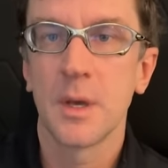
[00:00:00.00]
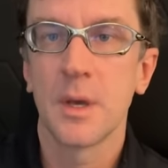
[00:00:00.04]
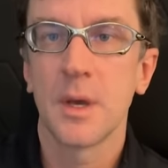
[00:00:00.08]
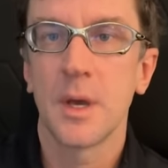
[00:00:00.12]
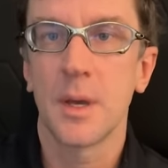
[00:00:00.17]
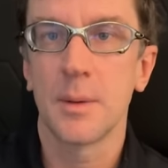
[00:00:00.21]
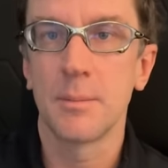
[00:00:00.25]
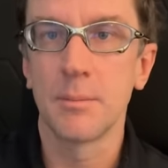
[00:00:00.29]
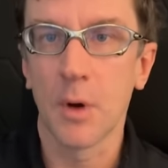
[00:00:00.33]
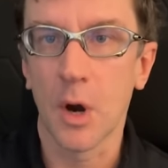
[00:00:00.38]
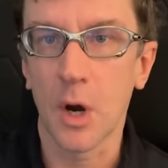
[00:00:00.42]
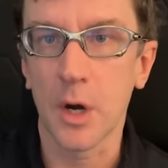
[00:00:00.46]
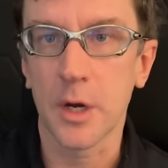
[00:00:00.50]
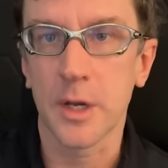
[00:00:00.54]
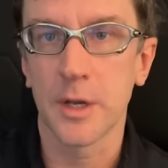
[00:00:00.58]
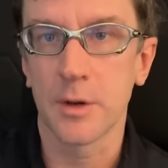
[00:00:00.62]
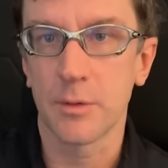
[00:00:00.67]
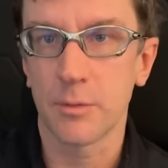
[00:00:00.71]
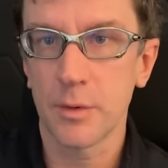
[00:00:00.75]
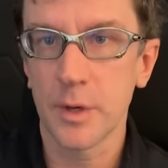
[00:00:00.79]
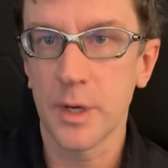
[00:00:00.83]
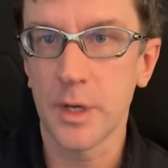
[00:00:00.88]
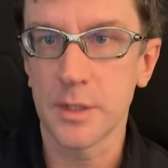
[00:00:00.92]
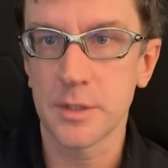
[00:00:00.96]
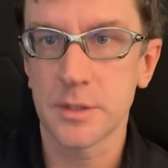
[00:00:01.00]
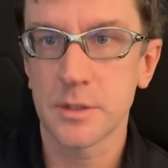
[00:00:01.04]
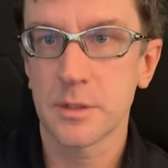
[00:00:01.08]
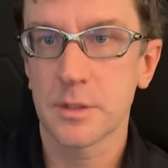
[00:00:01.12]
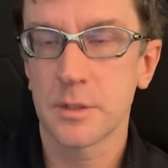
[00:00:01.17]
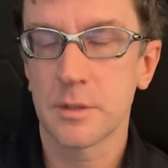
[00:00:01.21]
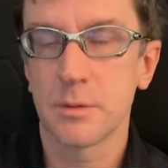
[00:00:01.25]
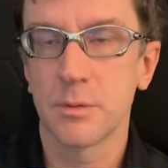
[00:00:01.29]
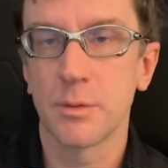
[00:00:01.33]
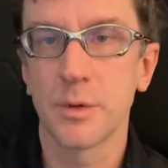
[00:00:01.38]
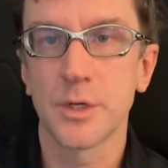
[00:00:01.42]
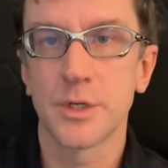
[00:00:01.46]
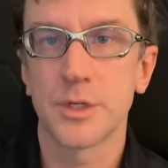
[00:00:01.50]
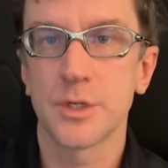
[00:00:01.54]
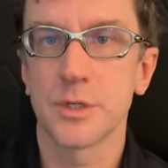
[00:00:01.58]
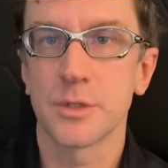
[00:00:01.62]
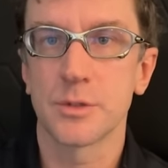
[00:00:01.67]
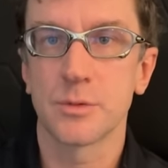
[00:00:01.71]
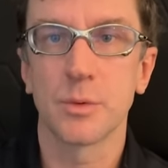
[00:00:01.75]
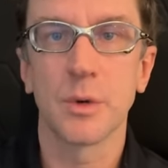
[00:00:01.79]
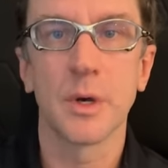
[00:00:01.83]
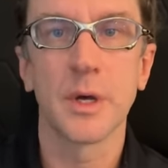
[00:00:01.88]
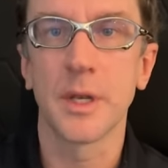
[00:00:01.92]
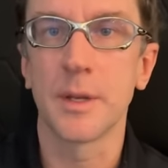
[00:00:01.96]
And market risk, which is,
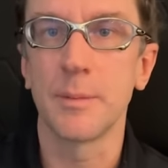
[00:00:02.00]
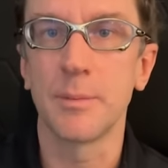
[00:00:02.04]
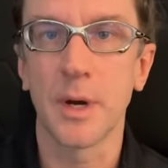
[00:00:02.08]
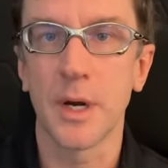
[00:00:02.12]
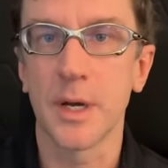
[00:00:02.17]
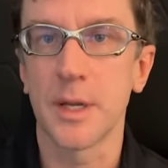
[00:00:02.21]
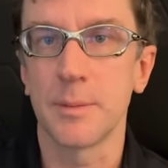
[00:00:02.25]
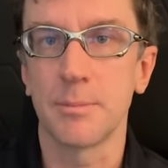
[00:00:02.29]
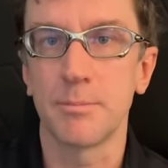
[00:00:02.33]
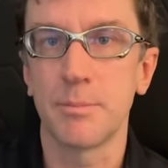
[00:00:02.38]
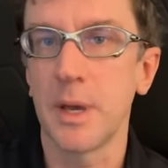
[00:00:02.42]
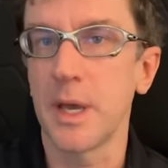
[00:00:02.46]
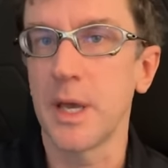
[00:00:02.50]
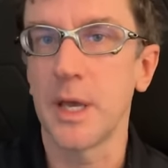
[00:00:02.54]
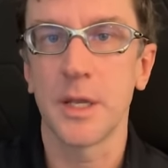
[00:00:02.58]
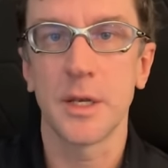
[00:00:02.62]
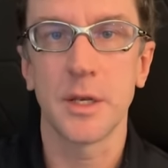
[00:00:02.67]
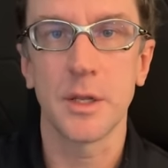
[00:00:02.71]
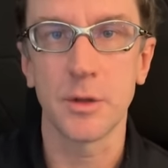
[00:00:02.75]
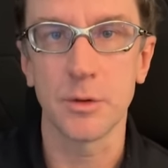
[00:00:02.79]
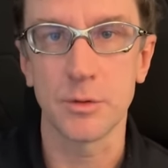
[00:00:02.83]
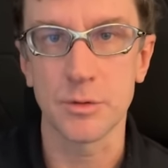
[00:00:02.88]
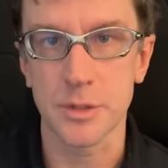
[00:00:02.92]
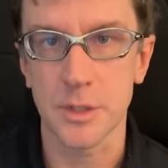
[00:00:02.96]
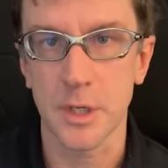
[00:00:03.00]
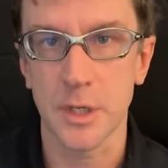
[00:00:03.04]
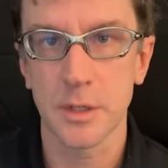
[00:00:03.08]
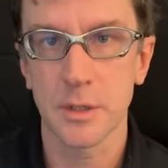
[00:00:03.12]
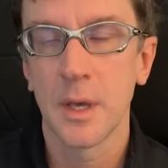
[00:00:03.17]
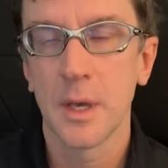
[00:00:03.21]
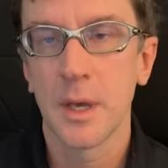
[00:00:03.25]
will anybody pay to use it?